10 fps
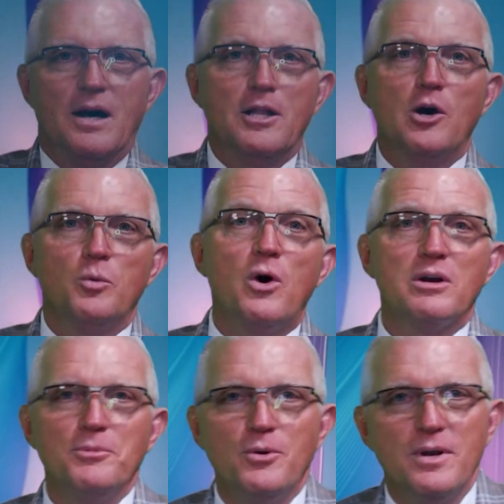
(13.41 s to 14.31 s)
Hello and
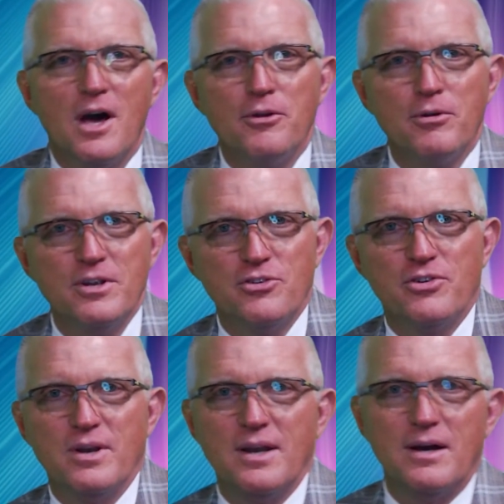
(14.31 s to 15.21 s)
welcome to another
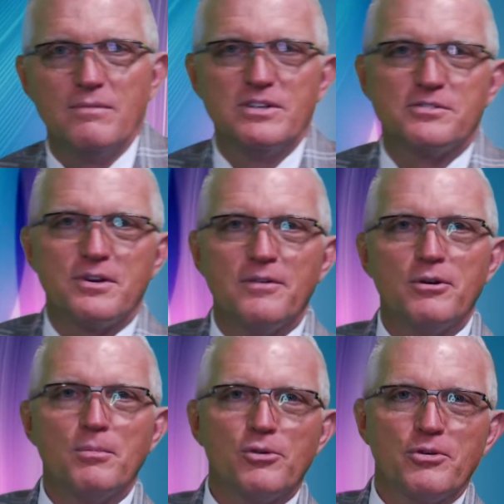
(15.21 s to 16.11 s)
edition of Discover
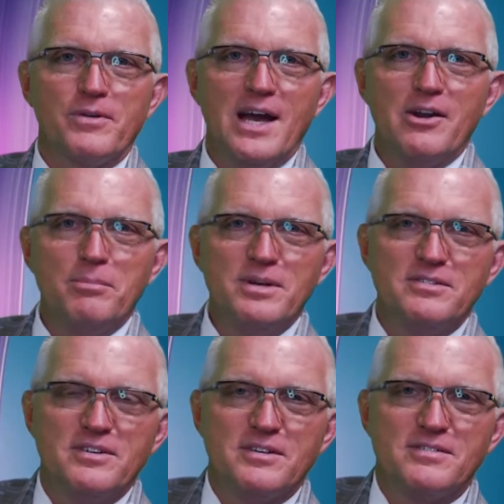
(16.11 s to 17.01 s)
Mercer County
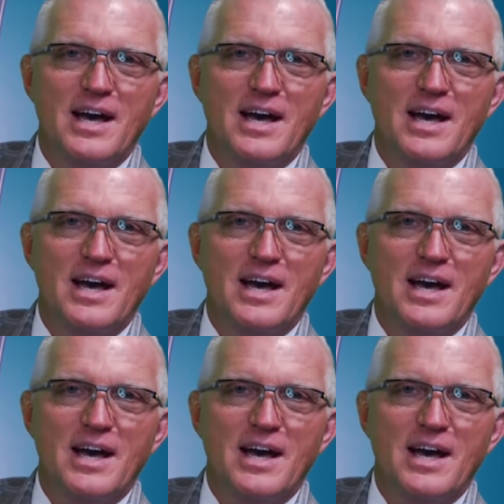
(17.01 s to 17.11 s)
Business.